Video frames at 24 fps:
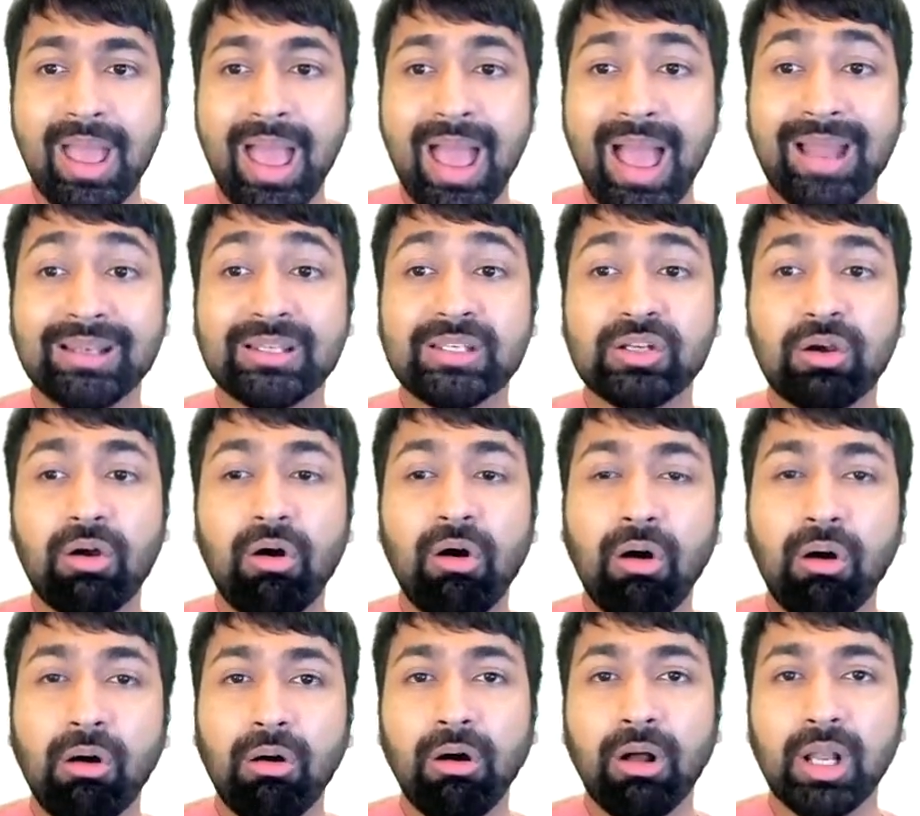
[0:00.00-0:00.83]
And
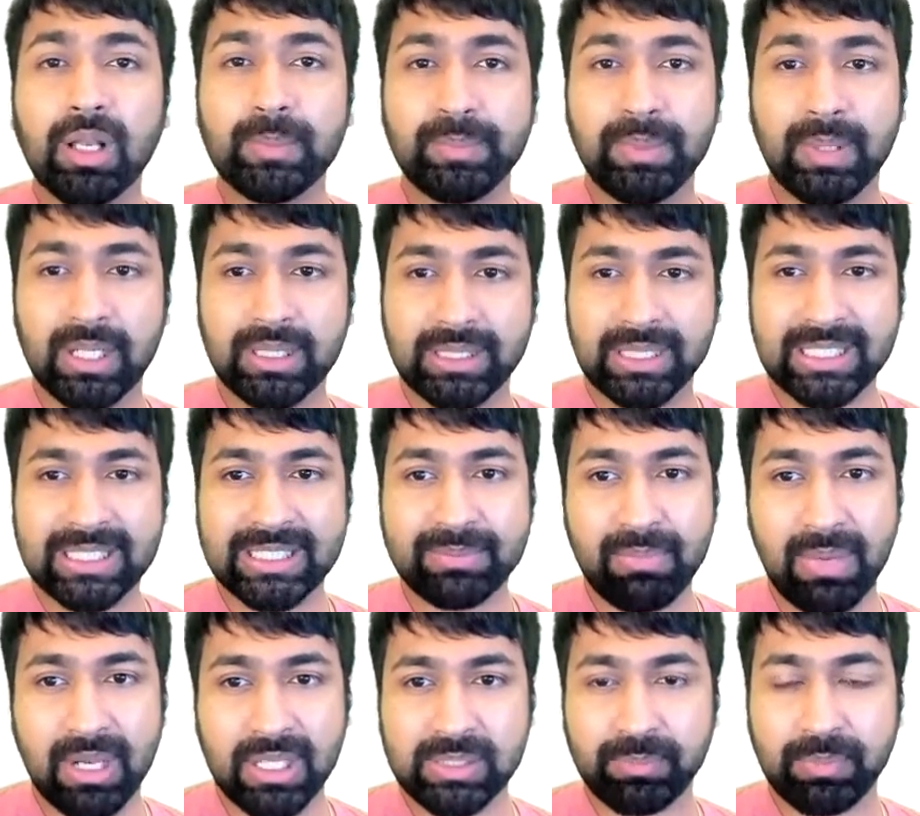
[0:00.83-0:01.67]
all
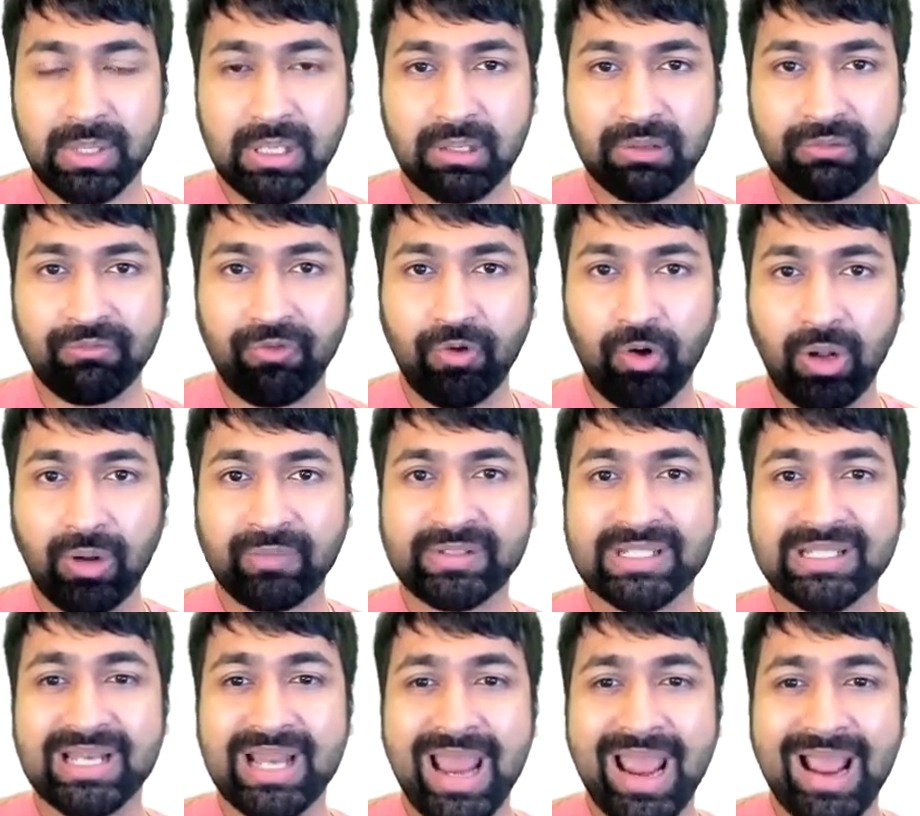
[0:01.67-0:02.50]
parties must be
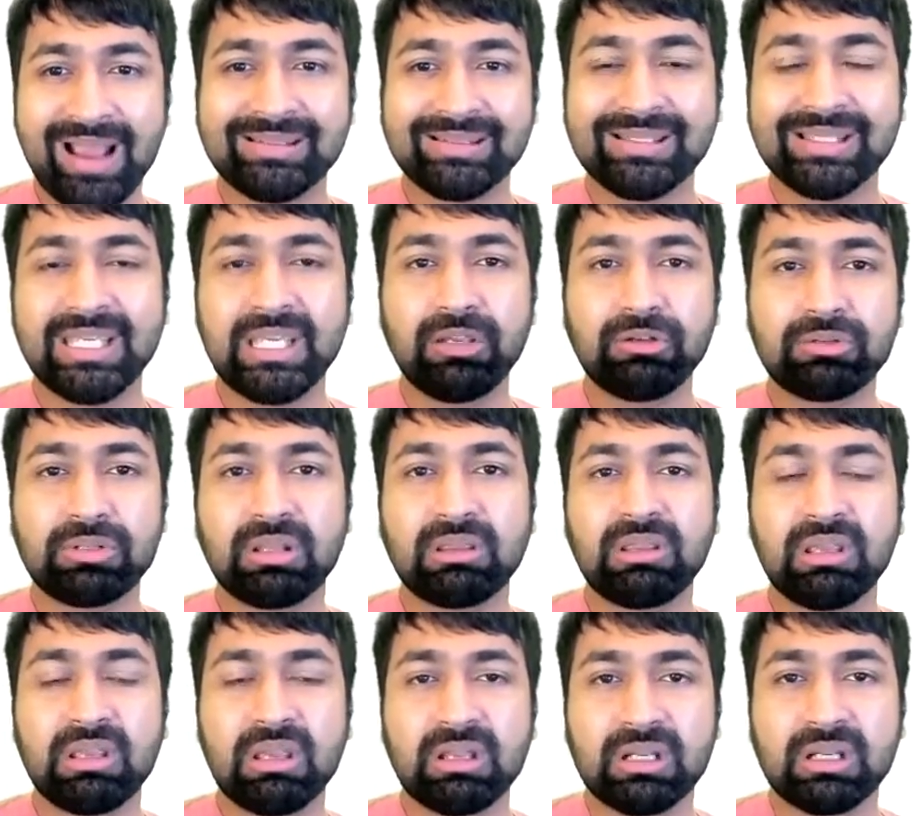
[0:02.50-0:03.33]
involved in
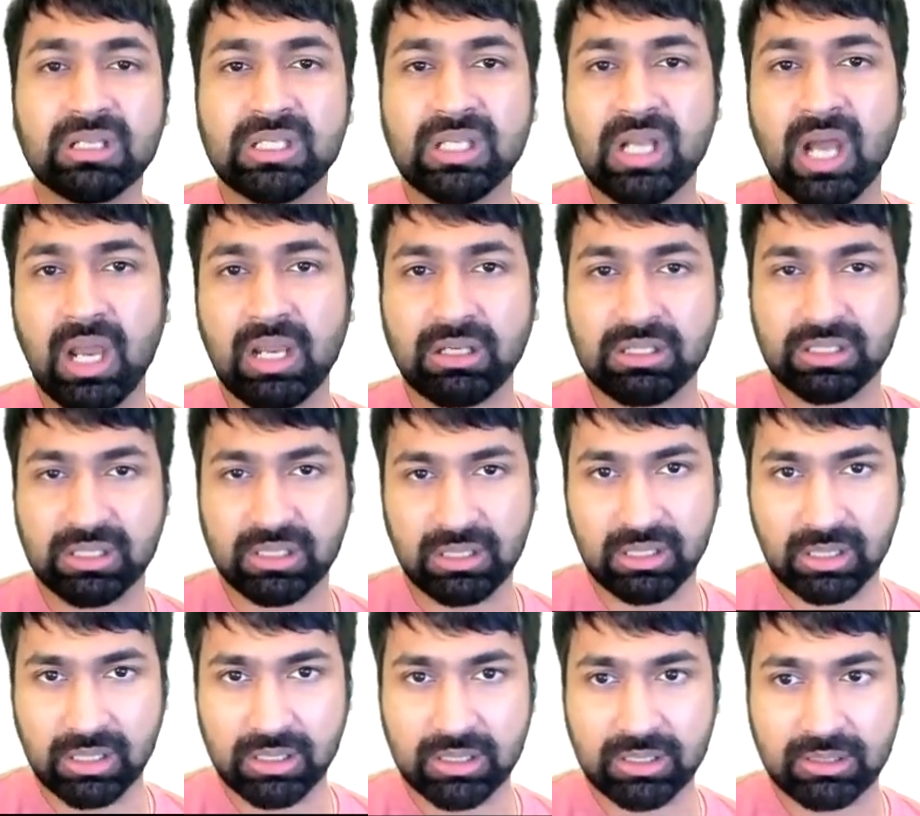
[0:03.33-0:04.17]
executing the entire
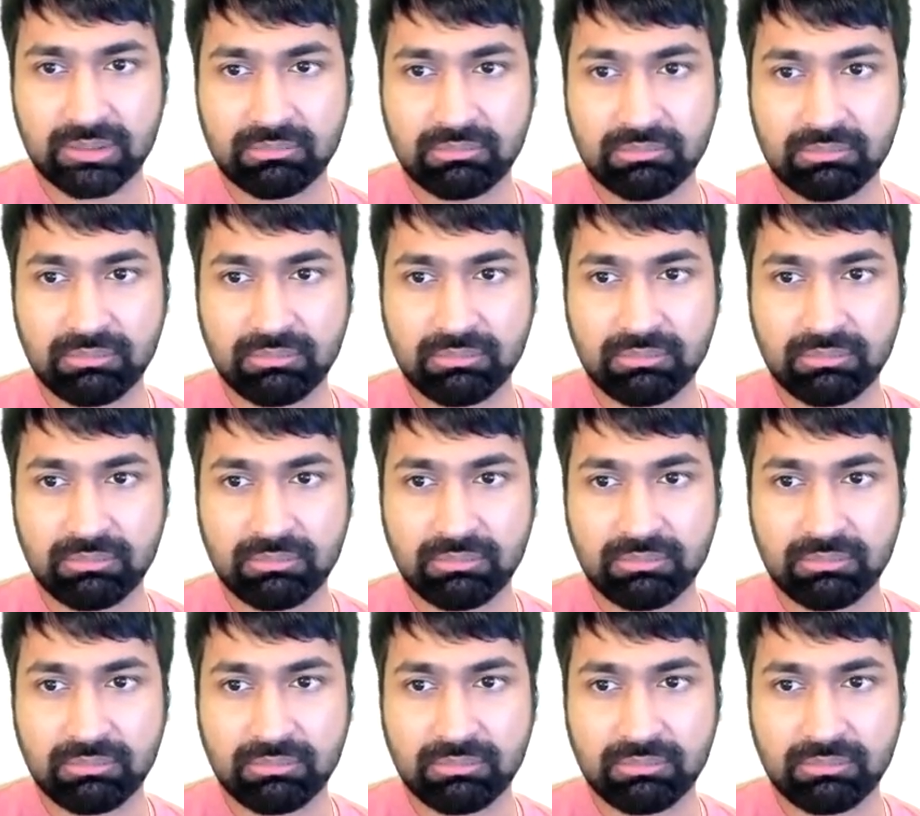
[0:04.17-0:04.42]
circuit.